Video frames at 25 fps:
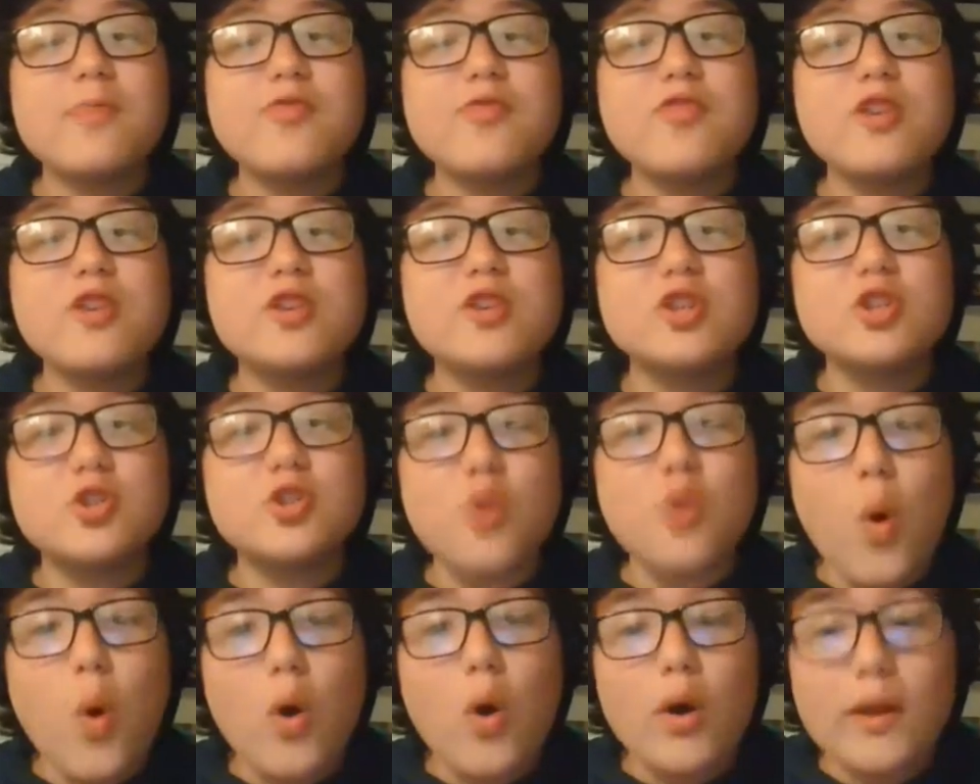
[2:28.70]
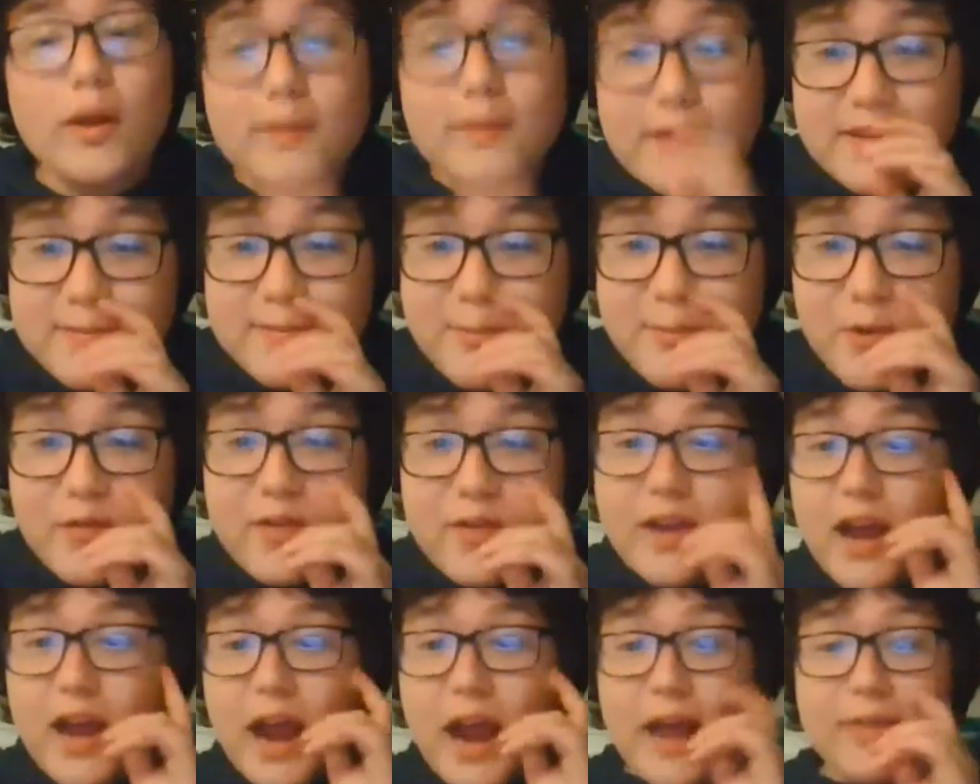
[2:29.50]
The story in this
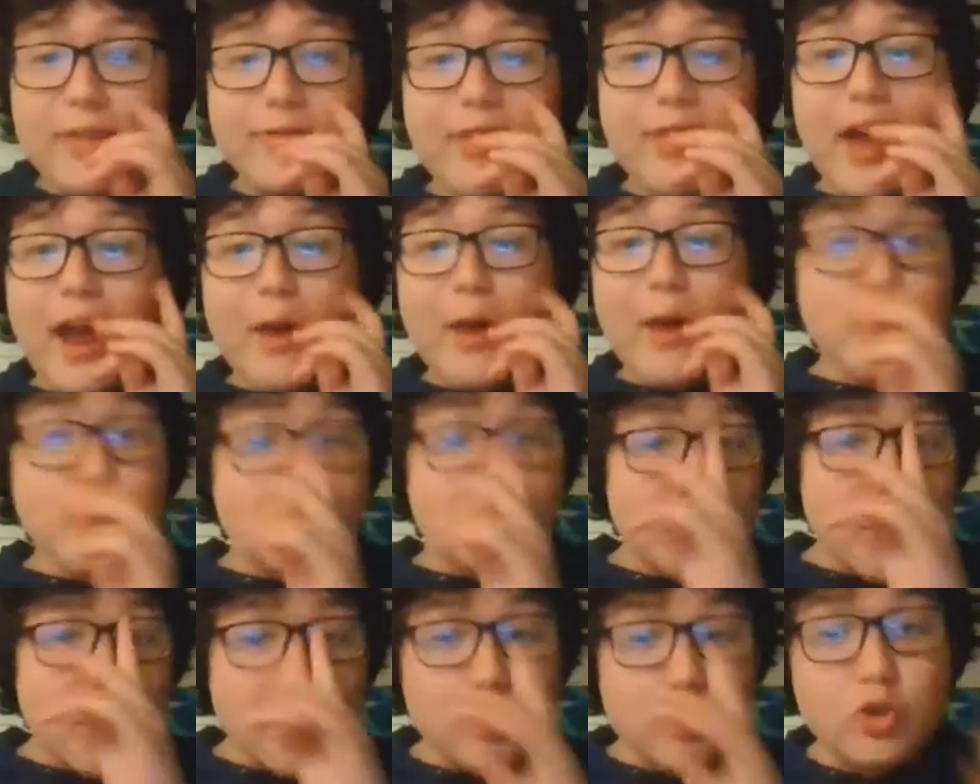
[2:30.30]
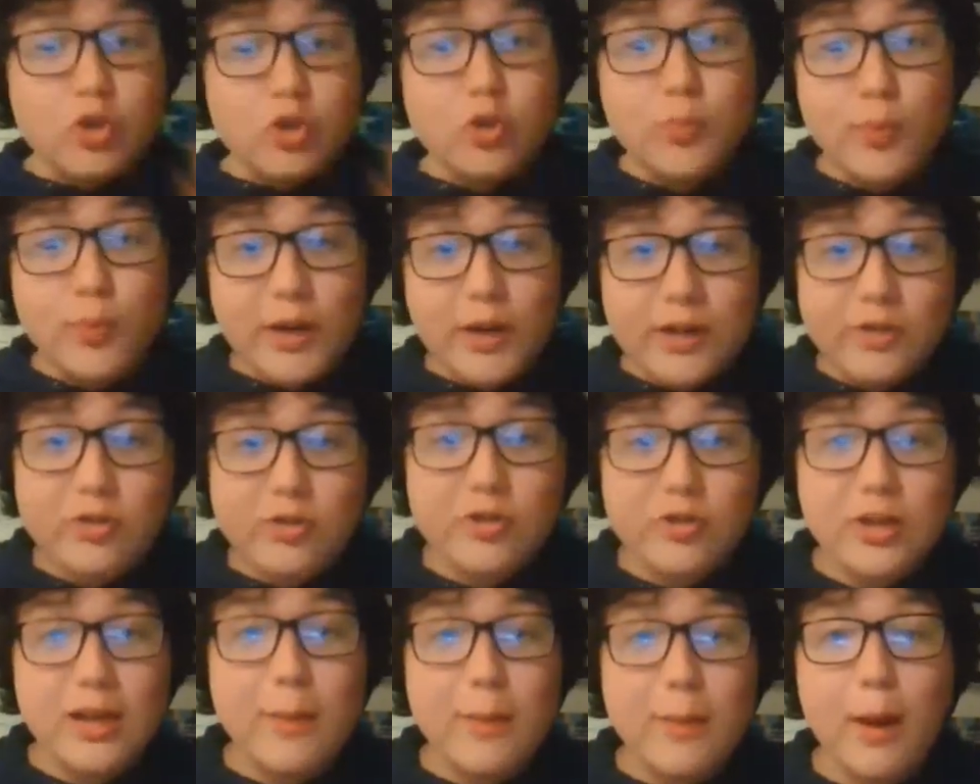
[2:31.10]
movie, I always thought it was super
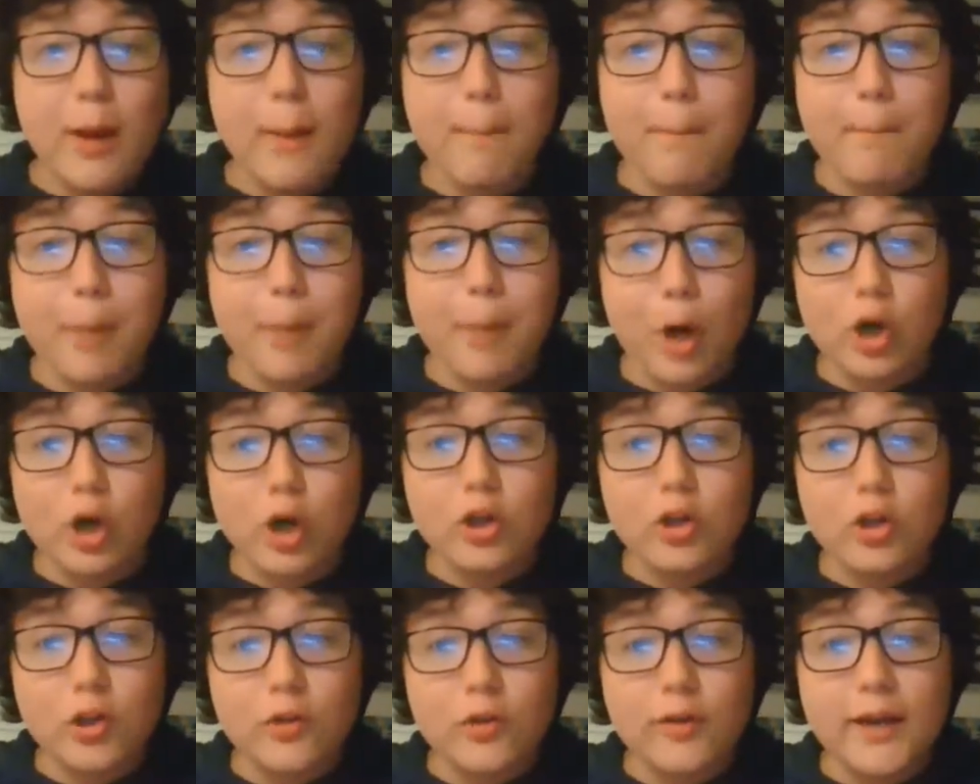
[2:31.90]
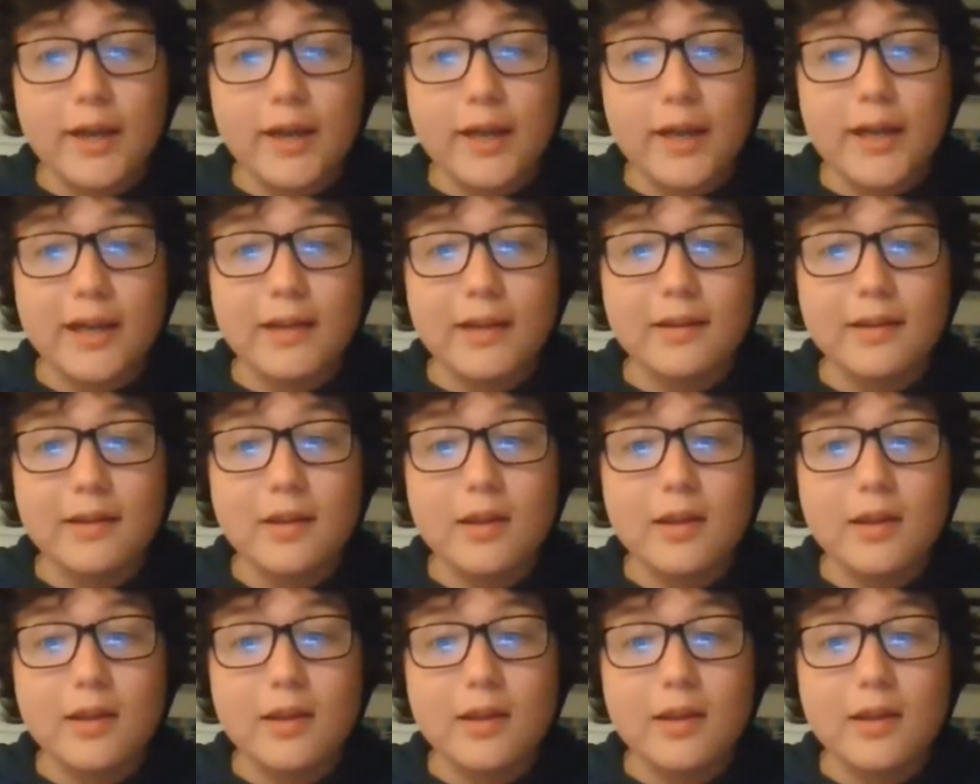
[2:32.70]
interesting about a burglary.